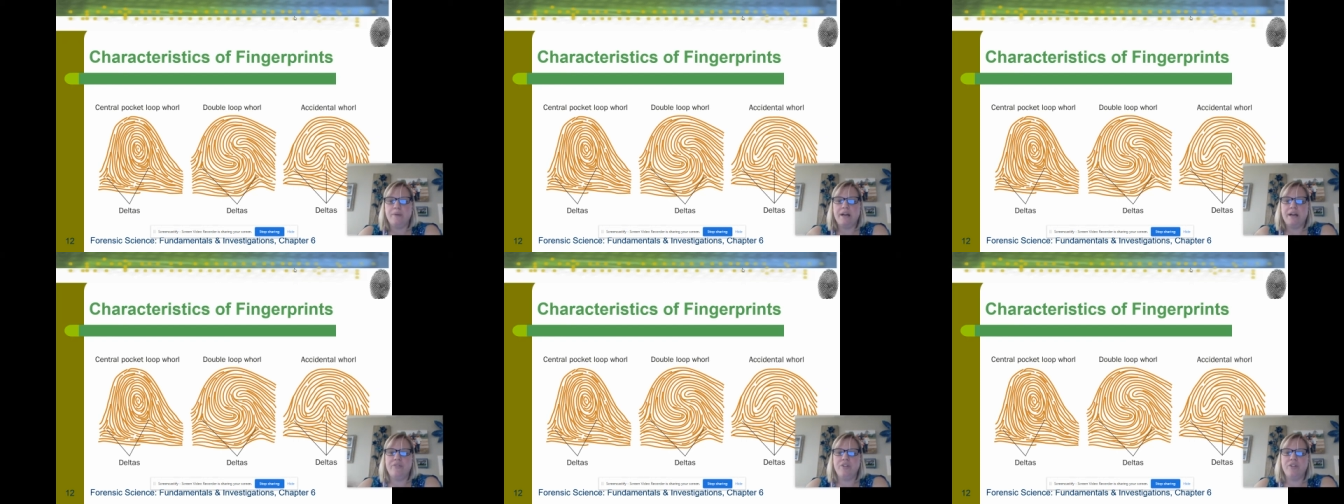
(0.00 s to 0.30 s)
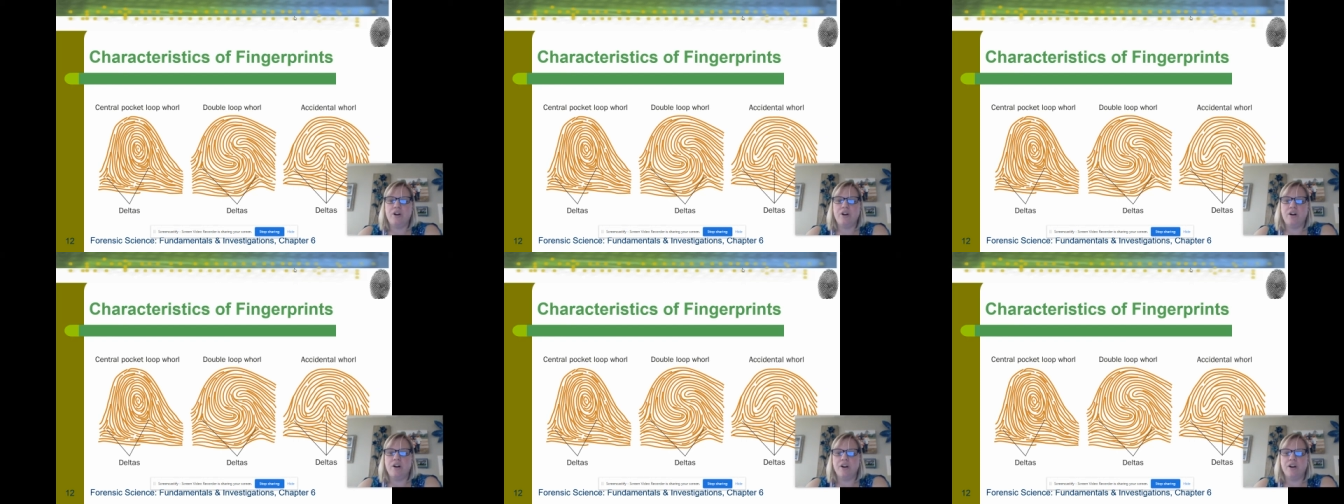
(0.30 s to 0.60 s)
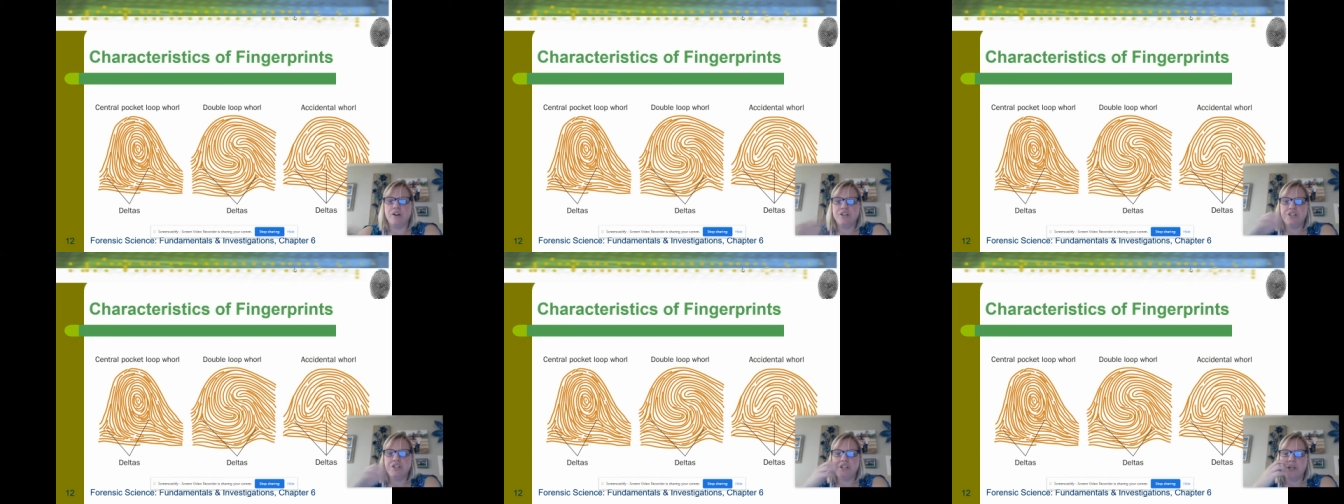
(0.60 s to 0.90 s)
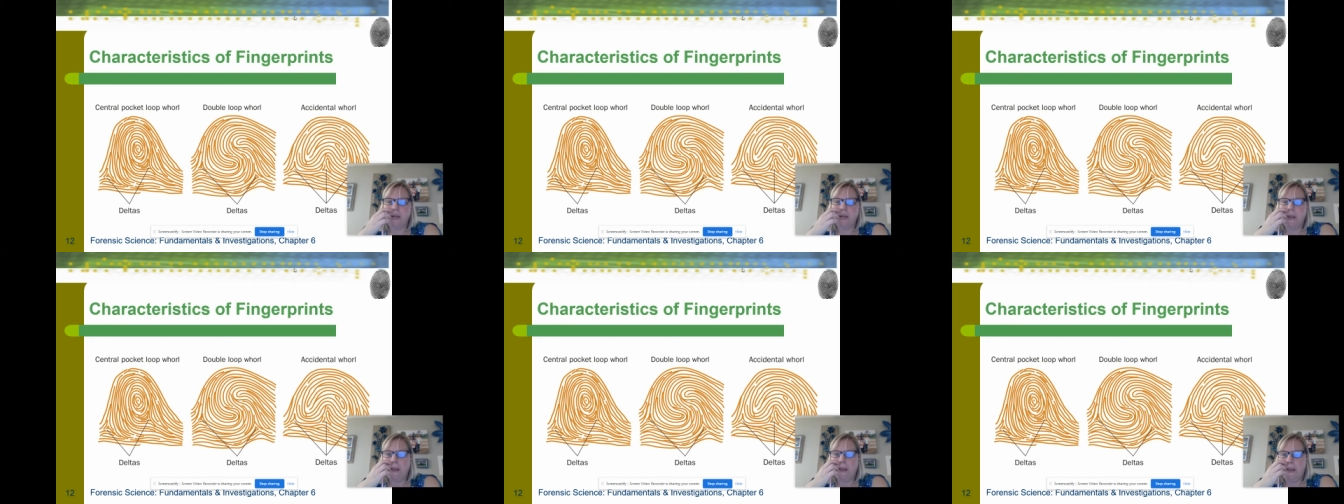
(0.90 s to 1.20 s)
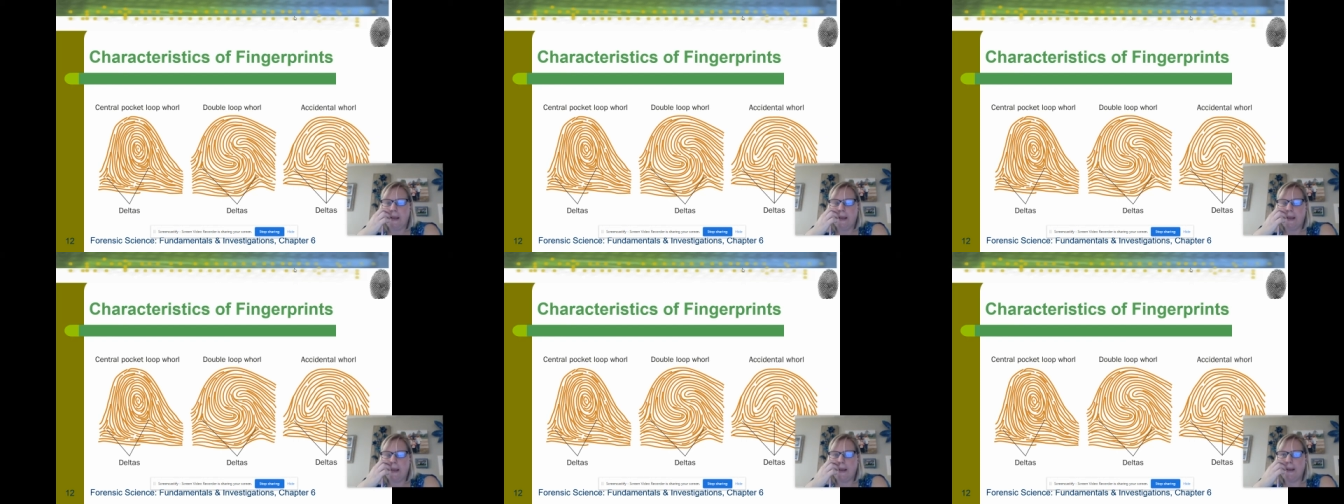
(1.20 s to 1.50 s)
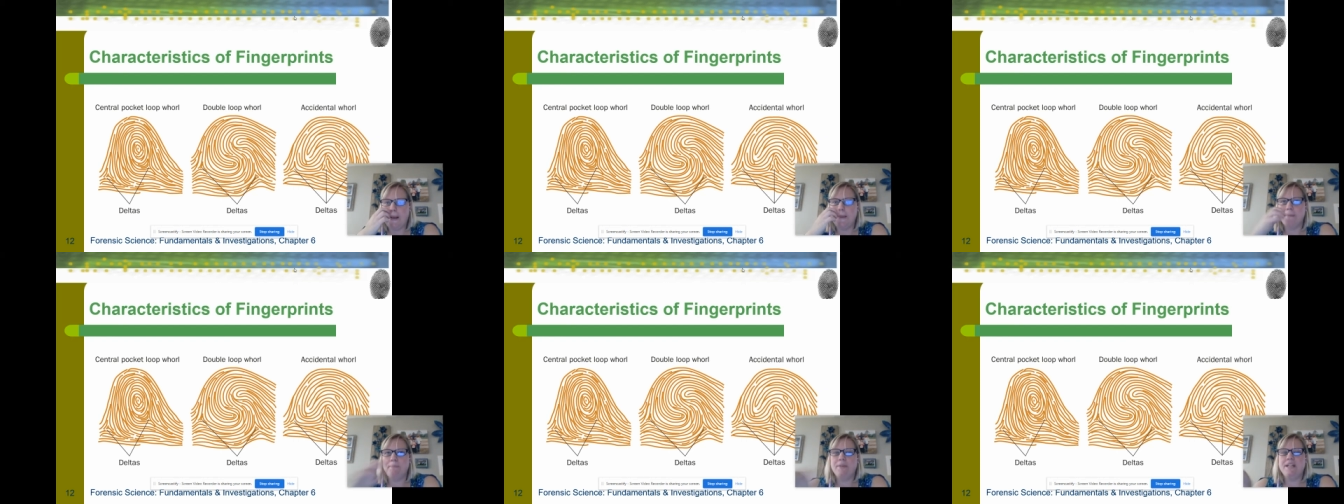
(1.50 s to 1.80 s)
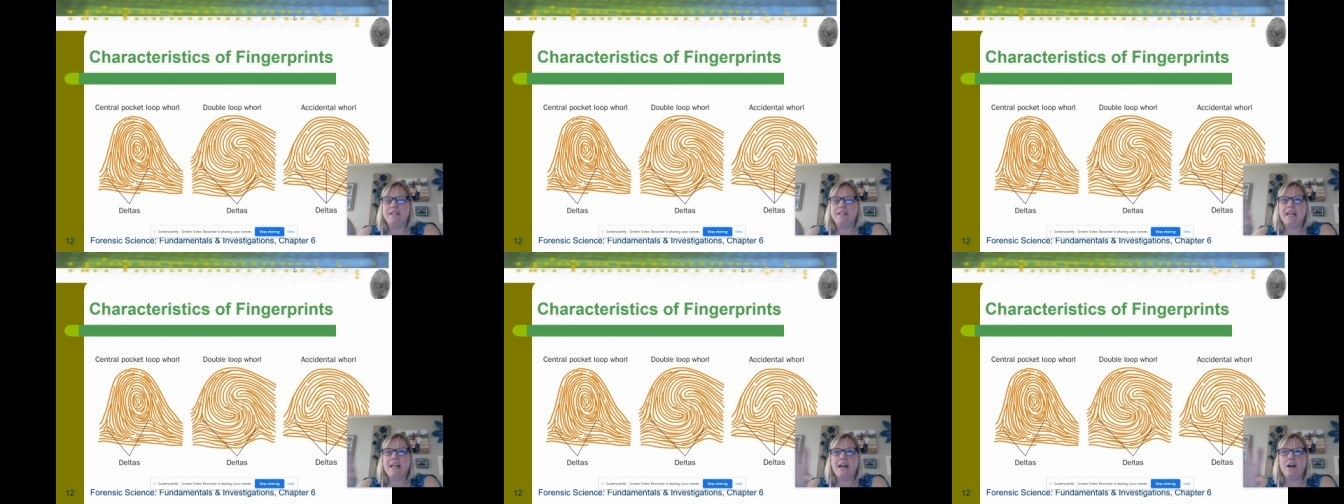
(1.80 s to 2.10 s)
and the arch.
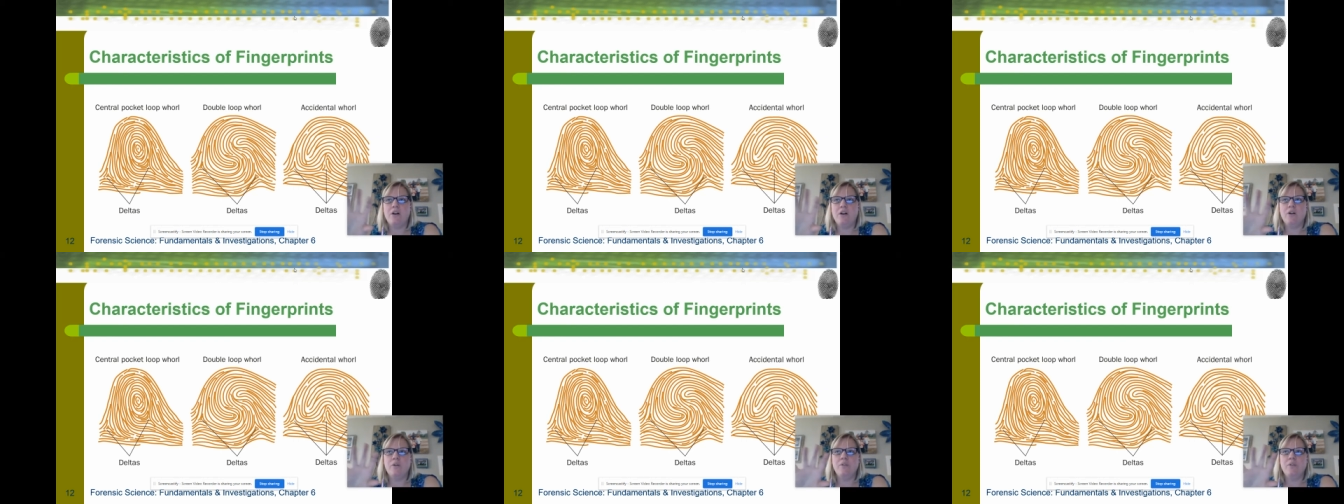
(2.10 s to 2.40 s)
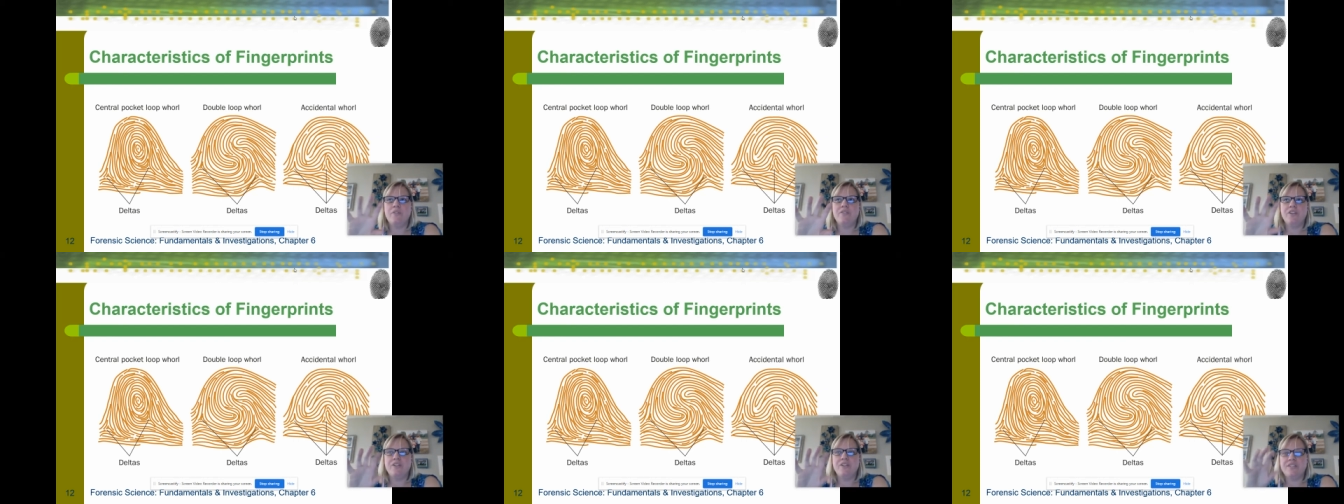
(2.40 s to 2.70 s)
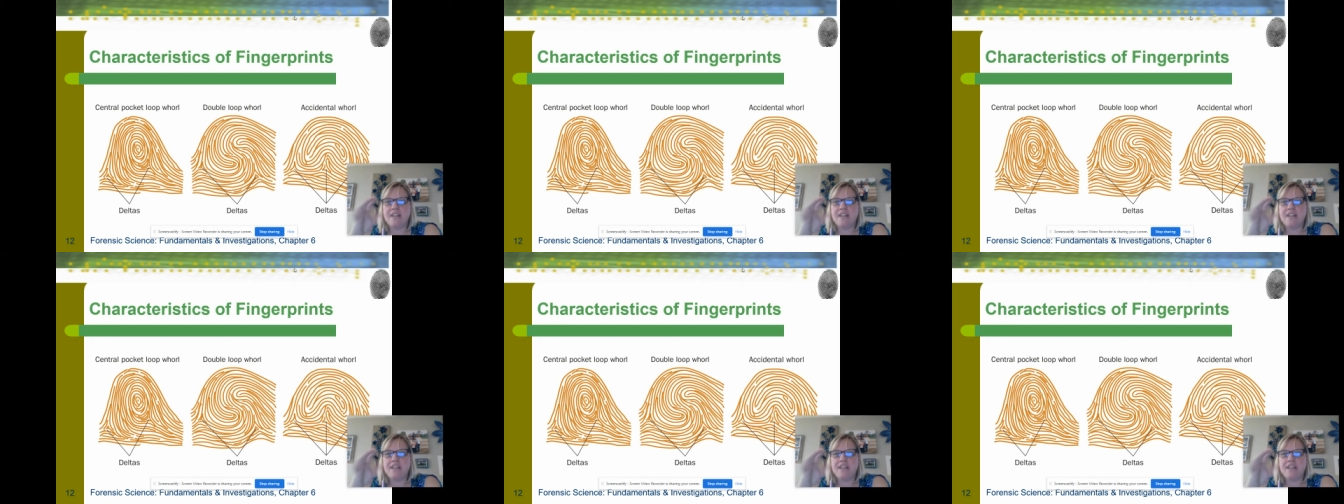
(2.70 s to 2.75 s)
But now there's